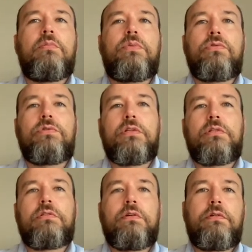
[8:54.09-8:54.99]

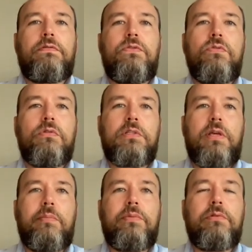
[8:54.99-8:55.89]
process fewer
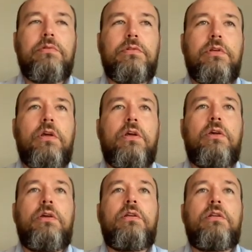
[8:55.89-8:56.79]
samples
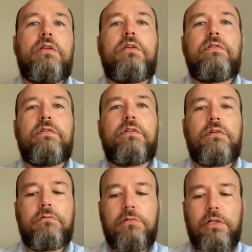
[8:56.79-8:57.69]
in a given
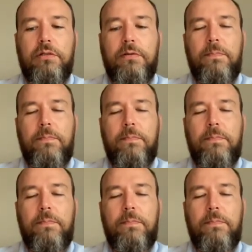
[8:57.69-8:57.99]
run.